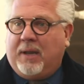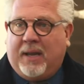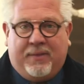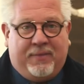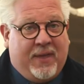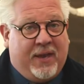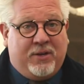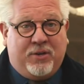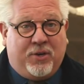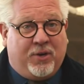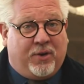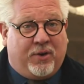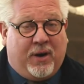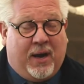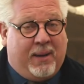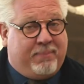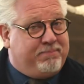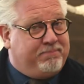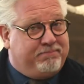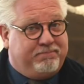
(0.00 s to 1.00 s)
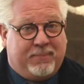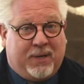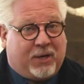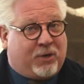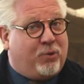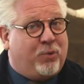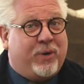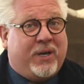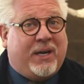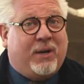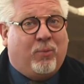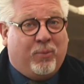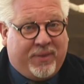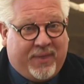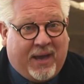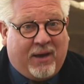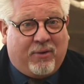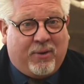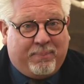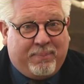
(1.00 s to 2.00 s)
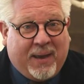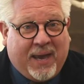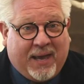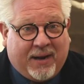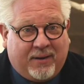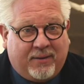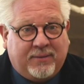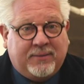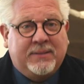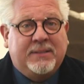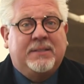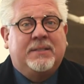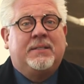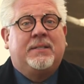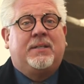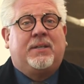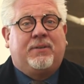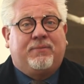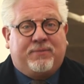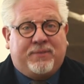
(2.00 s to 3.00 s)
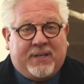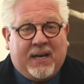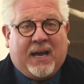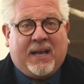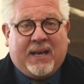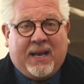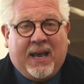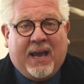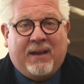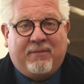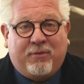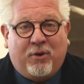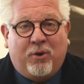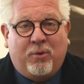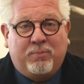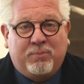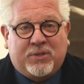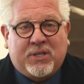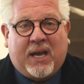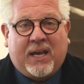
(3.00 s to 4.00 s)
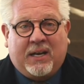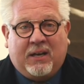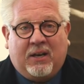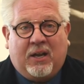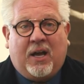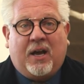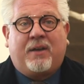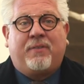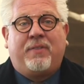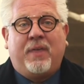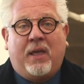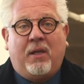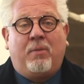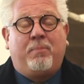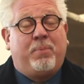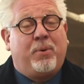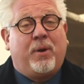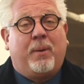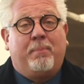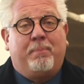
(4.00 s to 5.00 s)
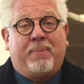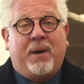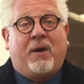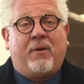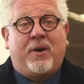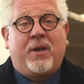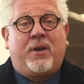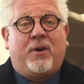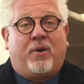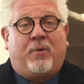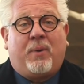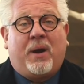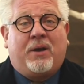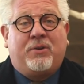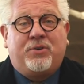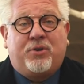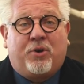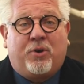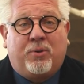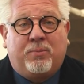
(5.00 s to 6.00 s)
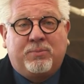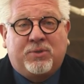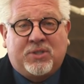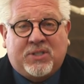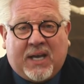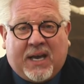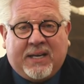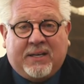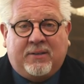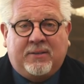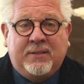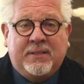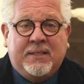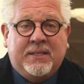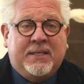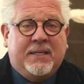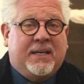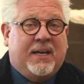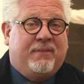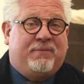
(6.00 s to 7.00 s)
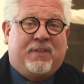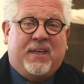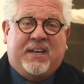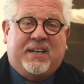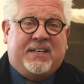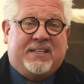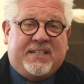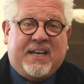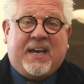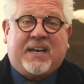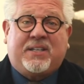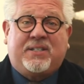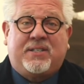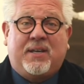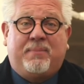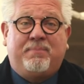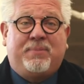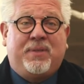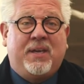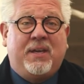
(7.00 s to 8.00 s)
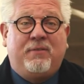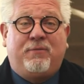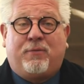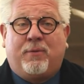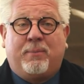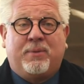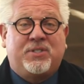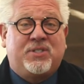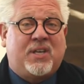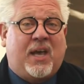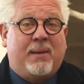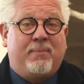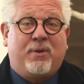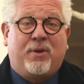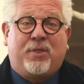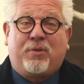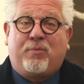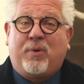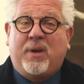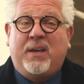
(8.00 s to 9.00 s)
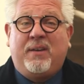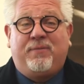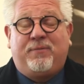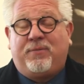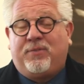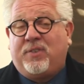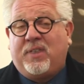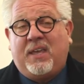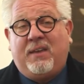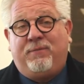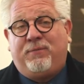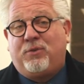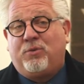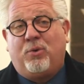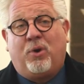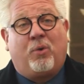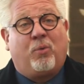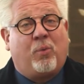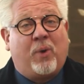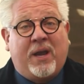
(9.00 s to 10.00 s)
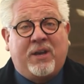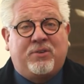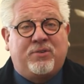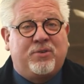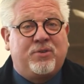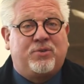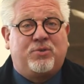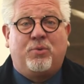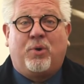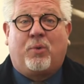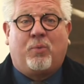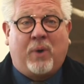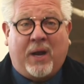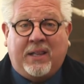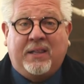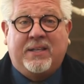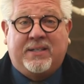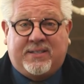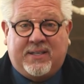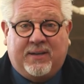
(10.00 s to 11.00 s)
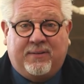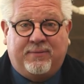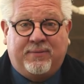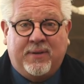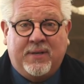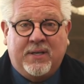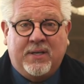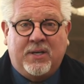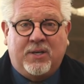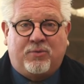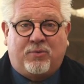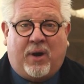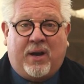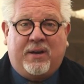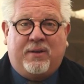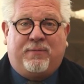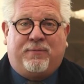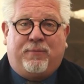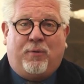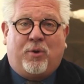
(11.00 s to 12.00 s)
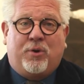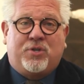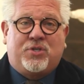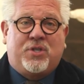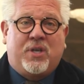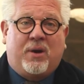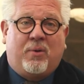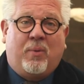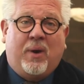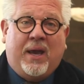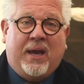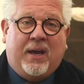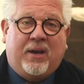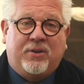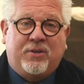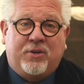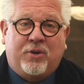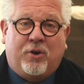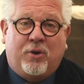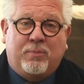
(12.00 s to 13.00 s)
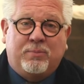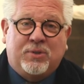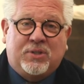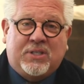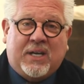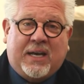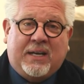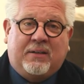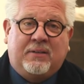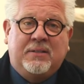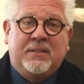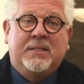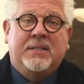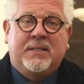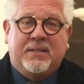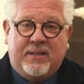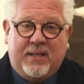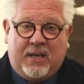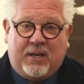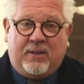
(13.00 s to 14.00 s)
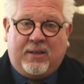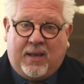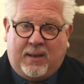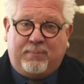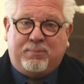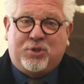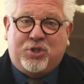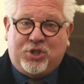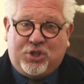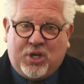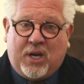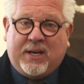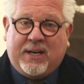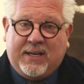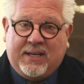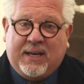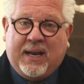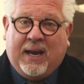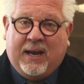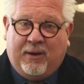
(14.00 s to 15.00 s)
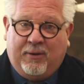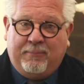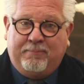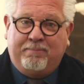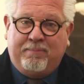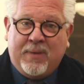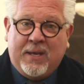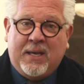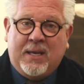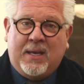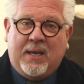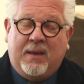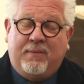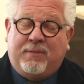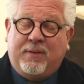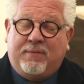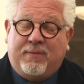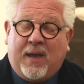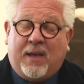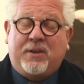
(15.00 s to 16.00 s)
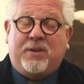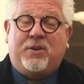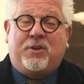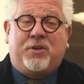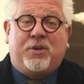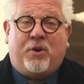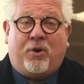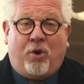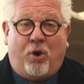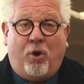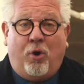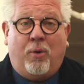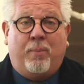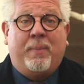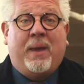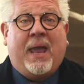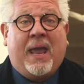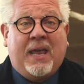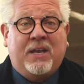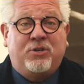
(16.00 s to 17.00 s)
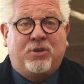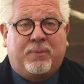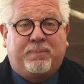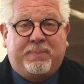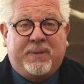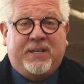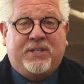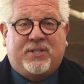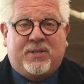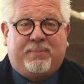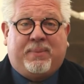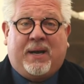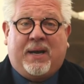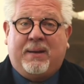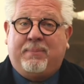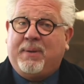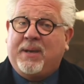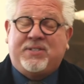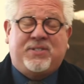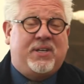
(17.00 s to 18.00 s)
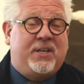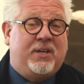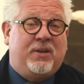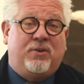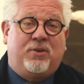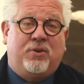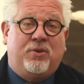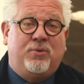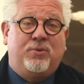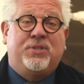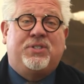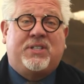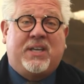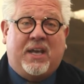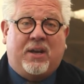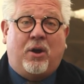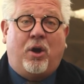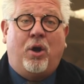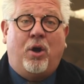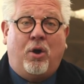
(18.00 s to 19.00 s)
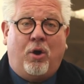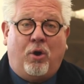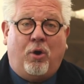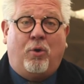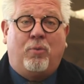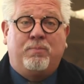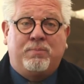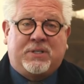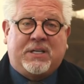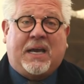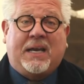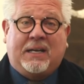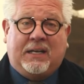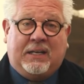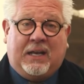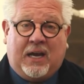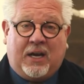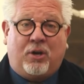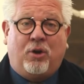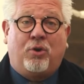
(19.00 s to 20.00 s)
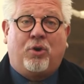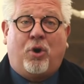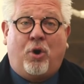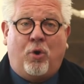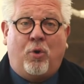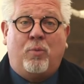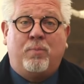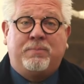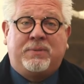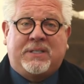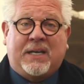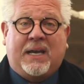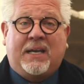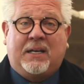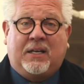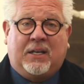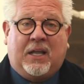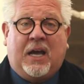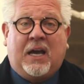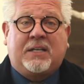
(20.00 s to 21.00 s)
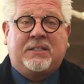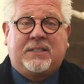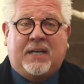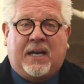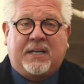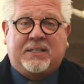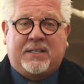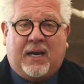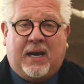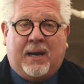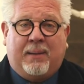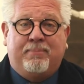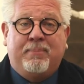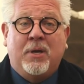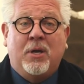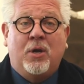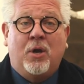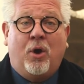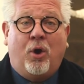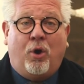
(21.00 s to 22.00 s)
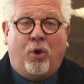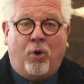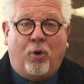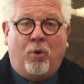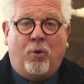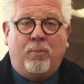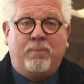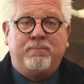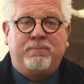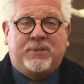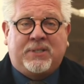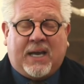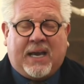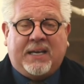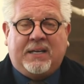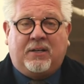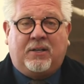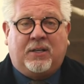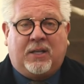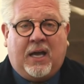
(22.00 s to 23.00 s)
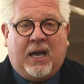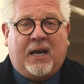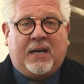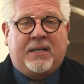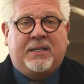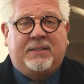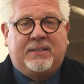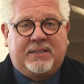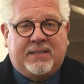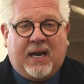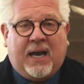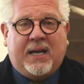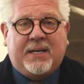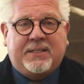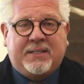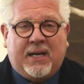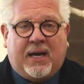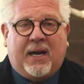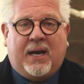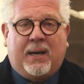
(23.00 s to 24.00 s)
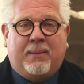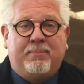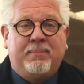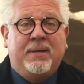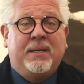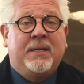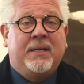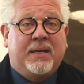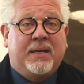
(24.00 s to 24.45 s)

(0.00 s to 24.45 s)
And then you're up a creek without a paddle. You've got to have home title lock. They'll put a barrier around your home's title. If they detect something from a cyber thief to a renter to a relative trying to forge their way onto your home's title, they'll help shut it down. If you value your home and your peace of mind, best thing you do is get Home Title Lock. Go to hometitlelock.com. Hometitlelock.com.